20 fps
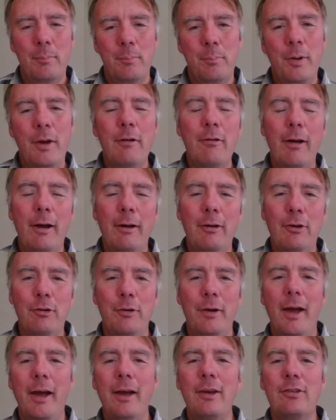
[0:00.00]
bit around
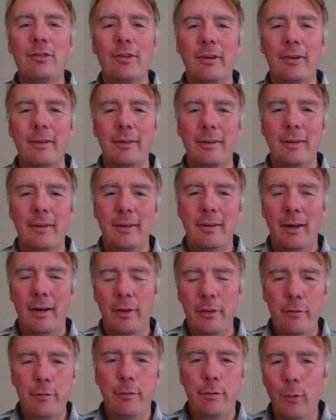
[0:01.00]
creation
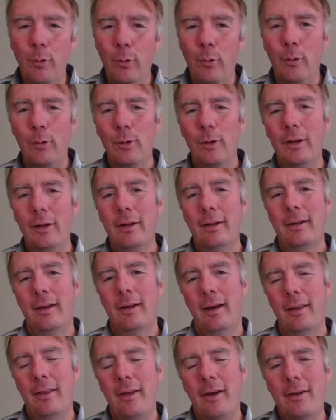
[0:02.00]
and the fall,
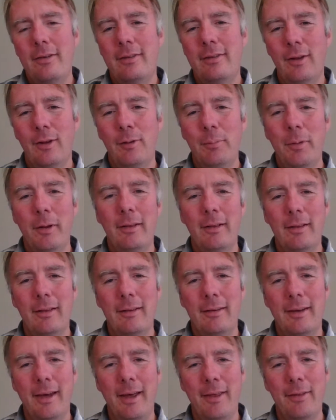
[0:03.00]
a nice little bundle
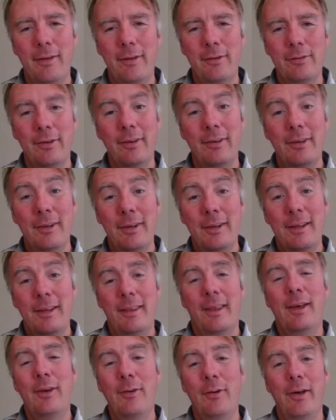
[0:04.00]
together. So
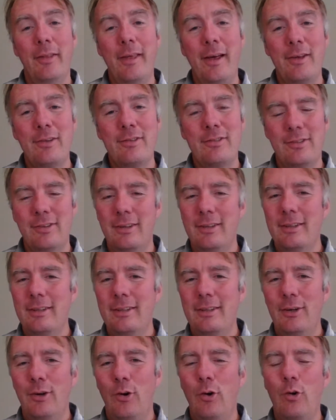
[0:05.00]
there you are. That's
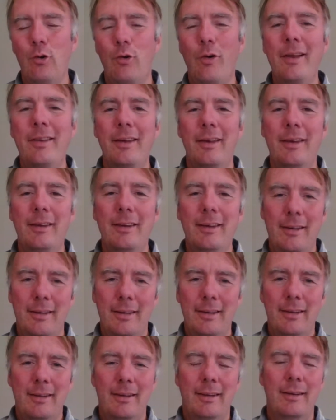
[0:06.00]
already,
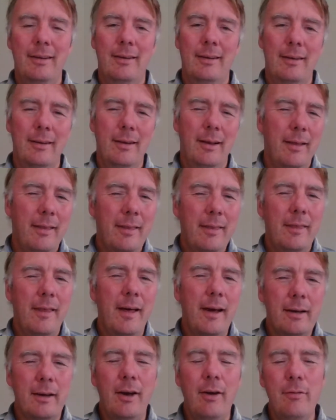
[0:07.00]

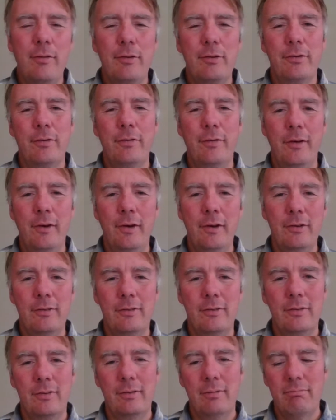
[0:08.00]
that covers the
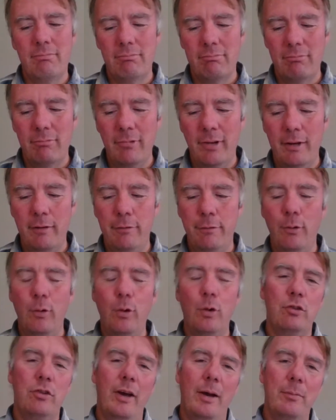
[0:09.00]
first really
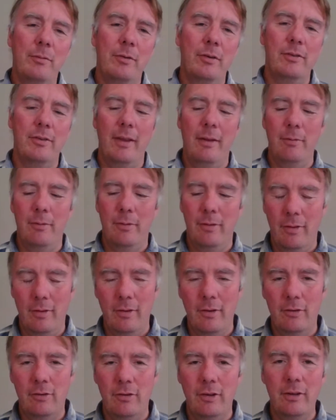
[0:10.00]
4 chapters, then
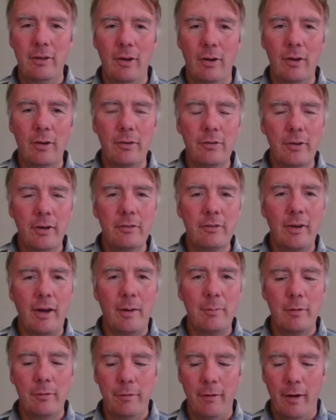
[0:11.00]
the genealogy in
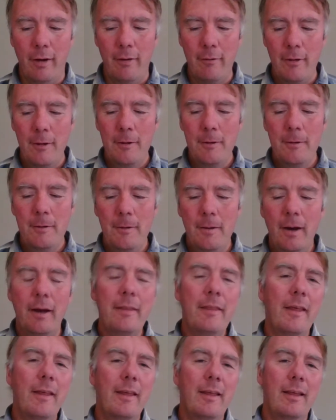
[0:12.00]
chapter 5. And